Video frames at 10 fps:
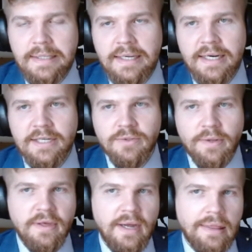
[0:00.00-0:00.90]
Yeah, so I
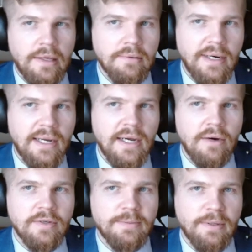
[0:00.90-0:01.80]
think I think right
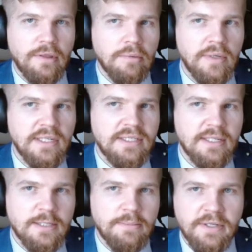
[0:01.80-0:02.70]
now it's about three to
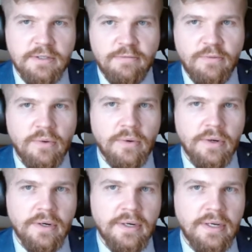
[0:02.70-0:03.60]
six months
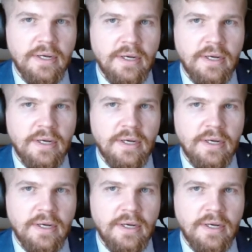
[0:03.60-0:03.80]
for